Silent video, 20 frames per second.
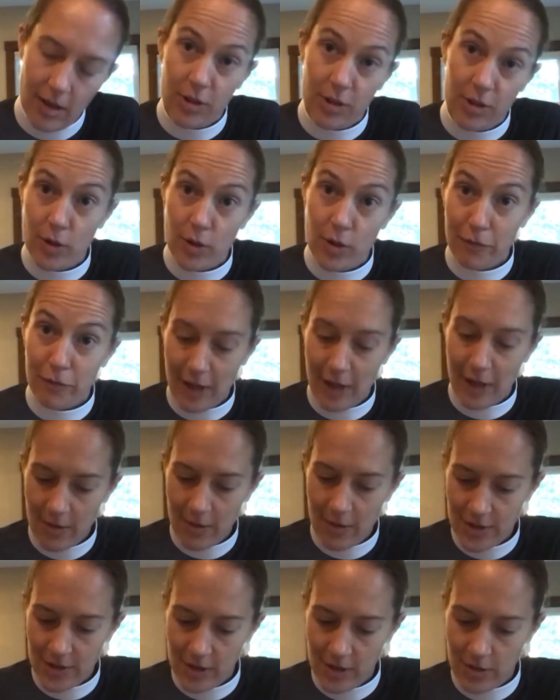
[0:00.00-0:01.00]
Do you have
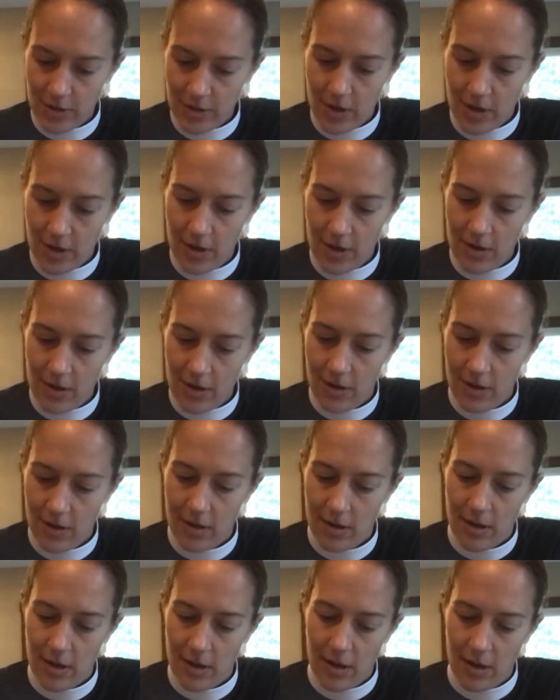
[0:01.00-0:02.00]
flowers in your yard?
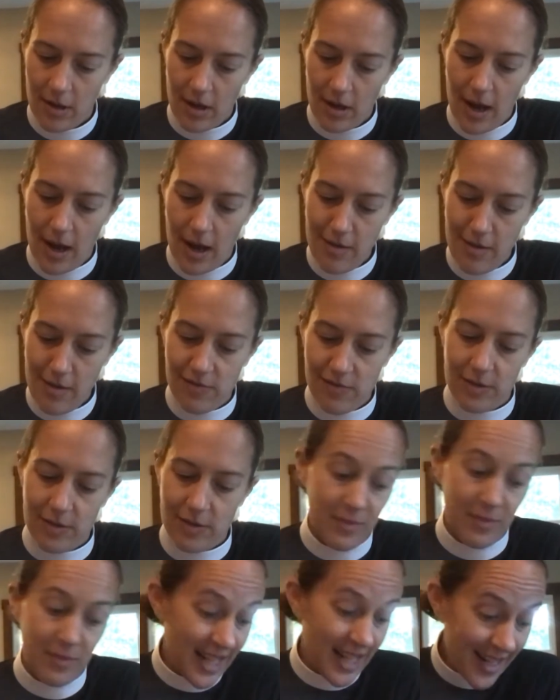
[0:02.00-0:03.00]
I have
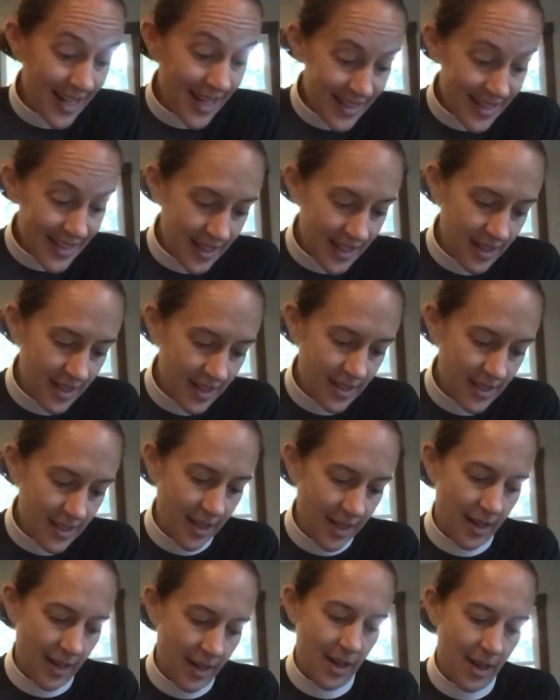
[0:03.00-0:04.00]
some daisies,
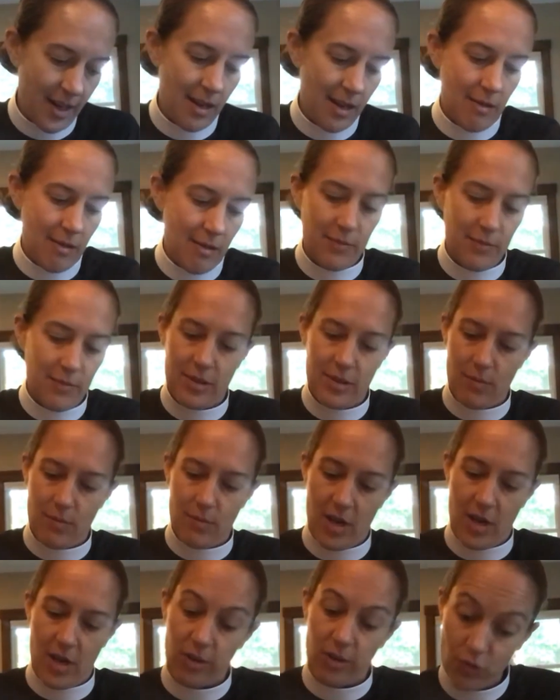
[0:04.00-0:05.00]
and I have
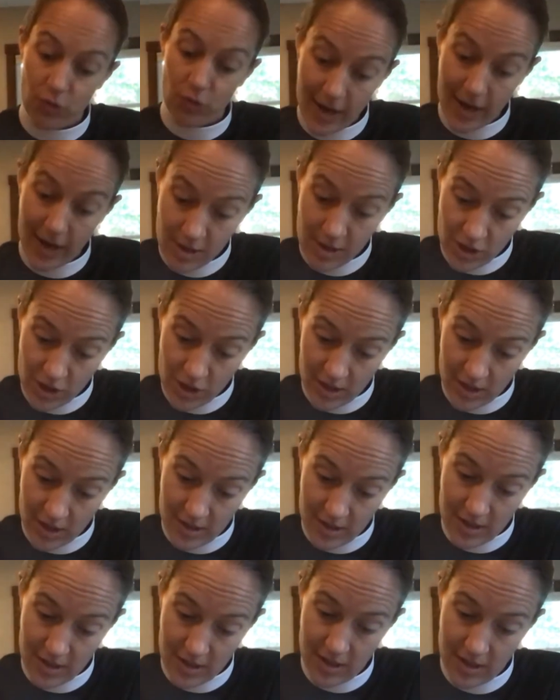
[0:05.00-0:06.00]
some
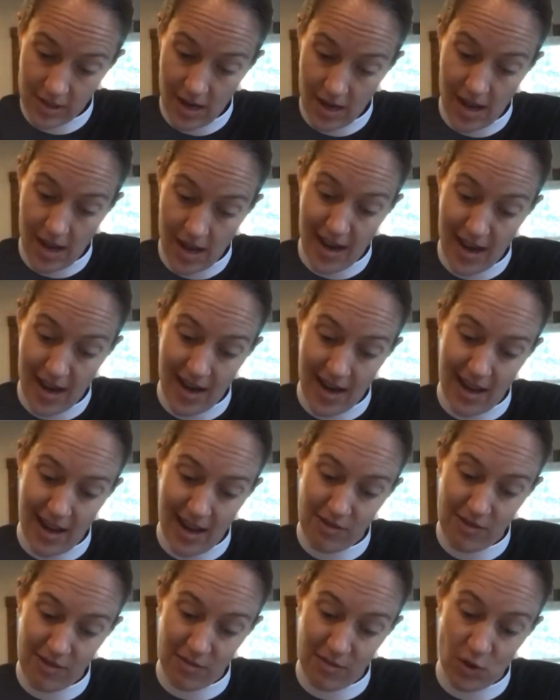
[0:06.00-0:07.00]
hydrangeas. I
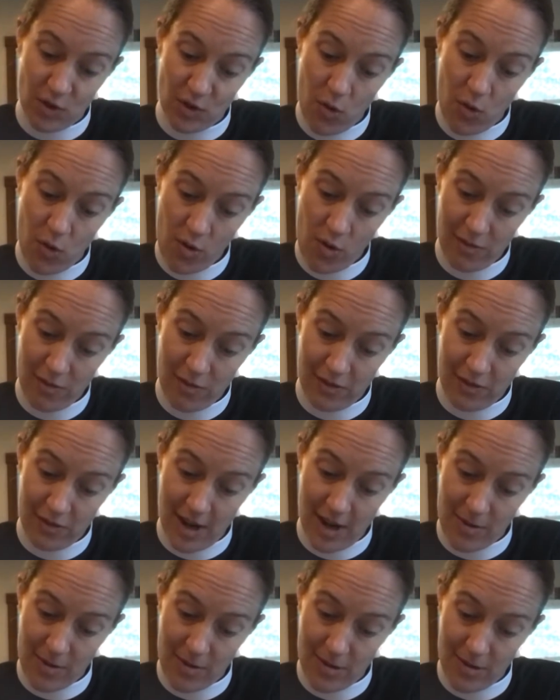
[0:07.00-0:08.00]
have some
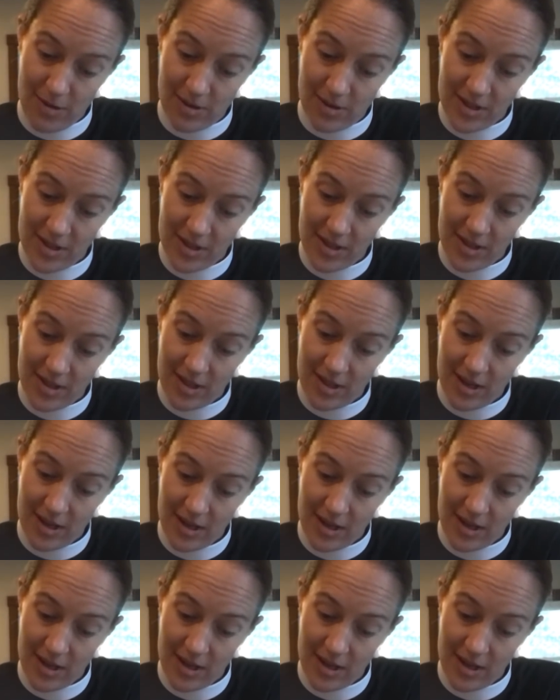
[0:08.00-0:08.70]
cornflowers.